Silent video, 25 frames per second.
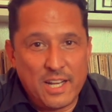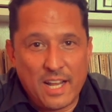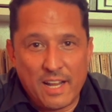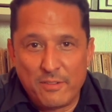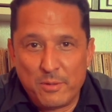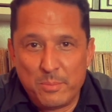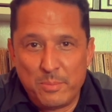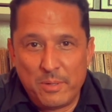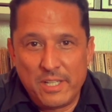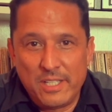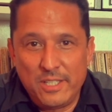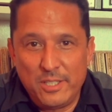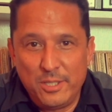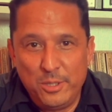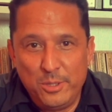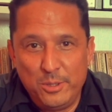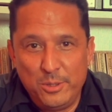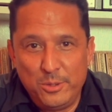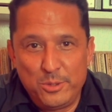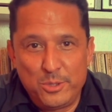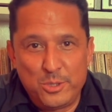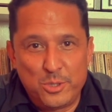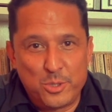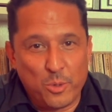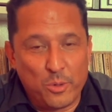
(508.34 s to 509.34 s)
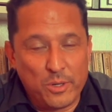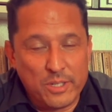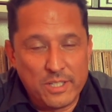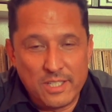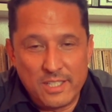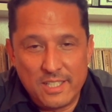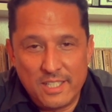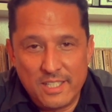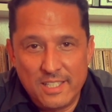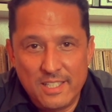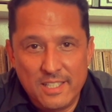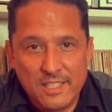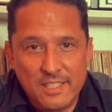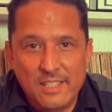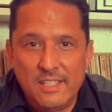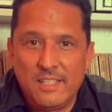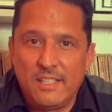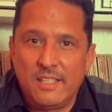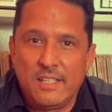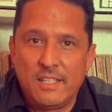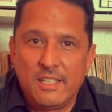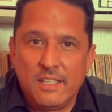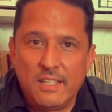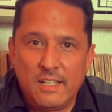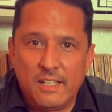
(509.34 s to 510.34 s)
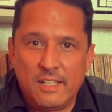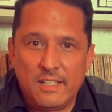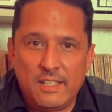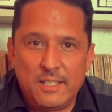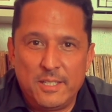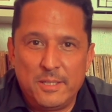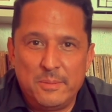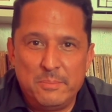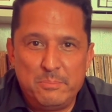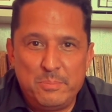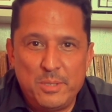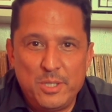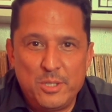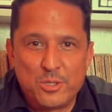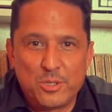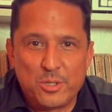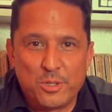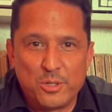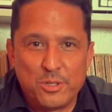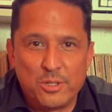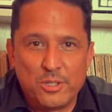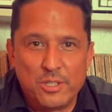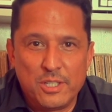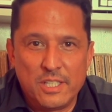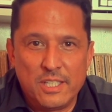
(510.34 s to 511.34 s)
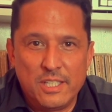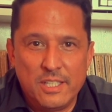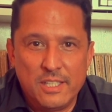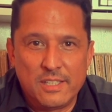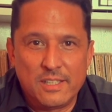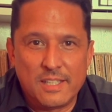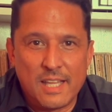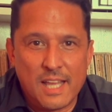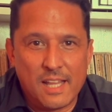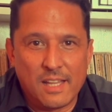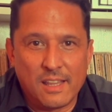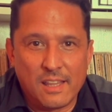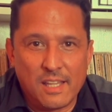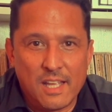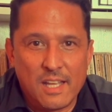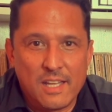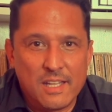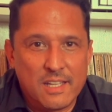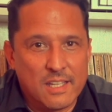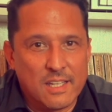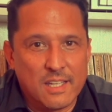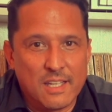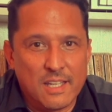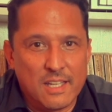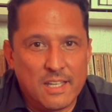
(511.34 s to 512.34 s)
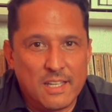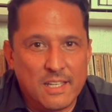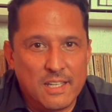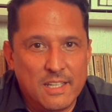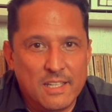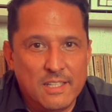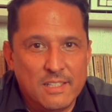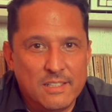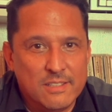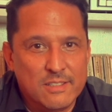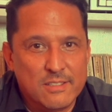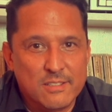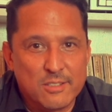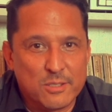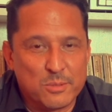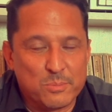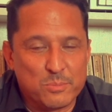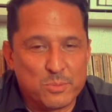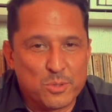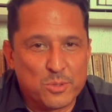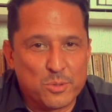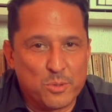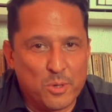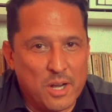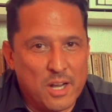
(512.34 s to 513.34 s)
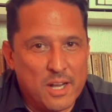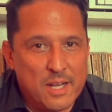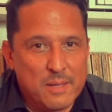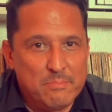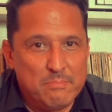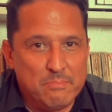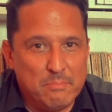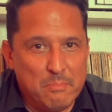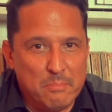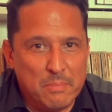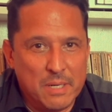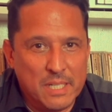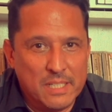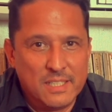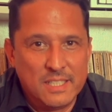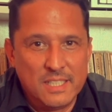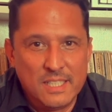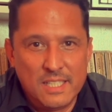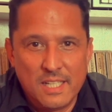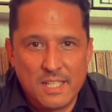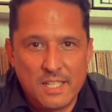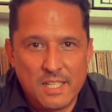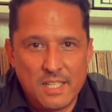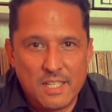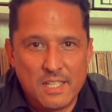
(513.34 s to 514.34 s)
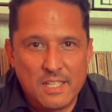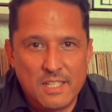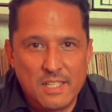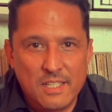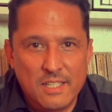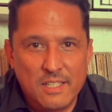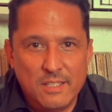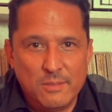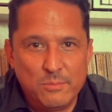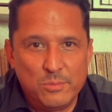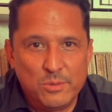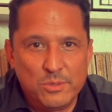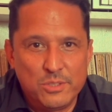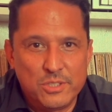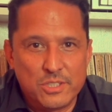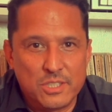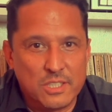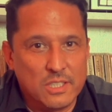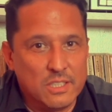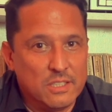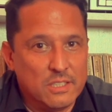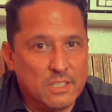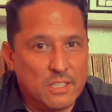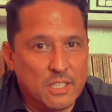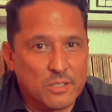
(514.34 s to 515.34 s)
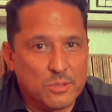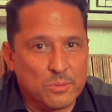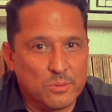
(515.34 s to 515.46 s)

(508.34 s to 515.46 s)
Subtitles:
everybody who's joining in. Be sure to hit that like and subscribe button, and we'll see you in the next